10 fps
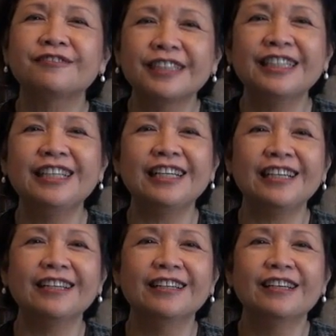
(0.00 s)

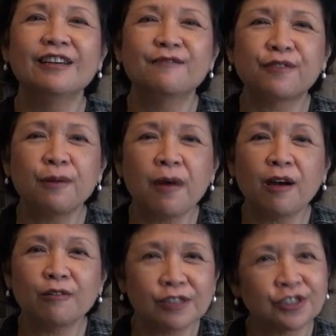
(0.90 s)
really from
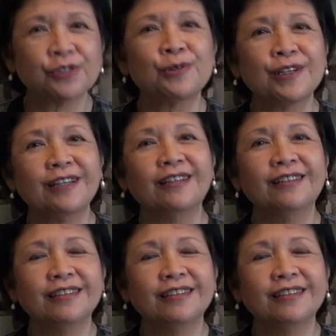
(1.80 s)
our soil.